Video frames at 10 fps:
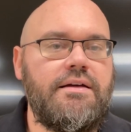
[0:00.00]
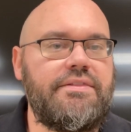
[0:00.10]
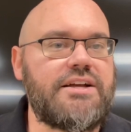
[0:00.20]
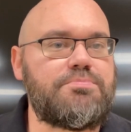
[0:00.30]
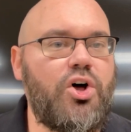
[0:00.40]

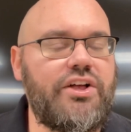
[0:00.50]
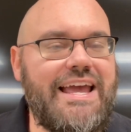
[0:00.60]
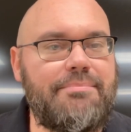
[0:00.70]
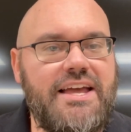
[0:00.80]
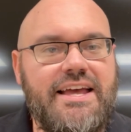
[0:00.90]
Next ball
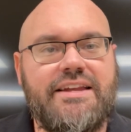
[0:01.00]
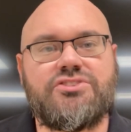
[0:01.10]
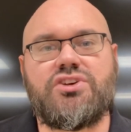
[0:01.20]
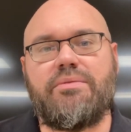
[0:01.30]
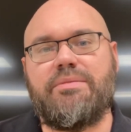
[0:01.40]
game, it
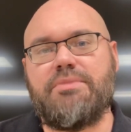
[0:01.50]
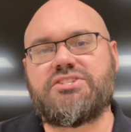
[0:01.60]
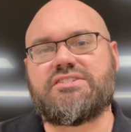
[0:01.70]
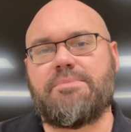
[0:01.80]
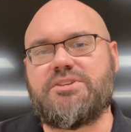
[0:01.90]
is going to be
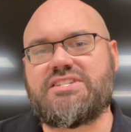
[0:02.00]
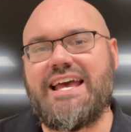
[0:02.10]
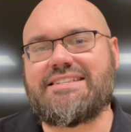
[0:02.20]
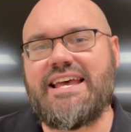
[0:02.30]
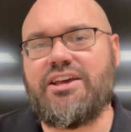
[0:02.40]
Mississippi
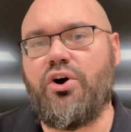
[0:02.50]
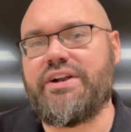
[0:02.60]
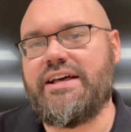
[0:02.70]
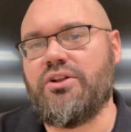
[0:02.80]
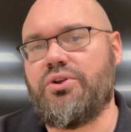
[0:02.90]
State taking
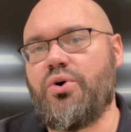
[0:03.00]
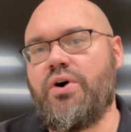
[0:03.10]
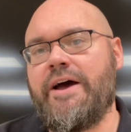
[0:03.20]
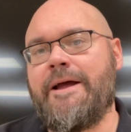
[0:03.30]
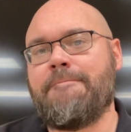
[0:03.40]
on
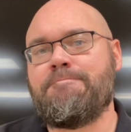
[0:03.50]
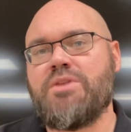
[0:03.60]
Illinois.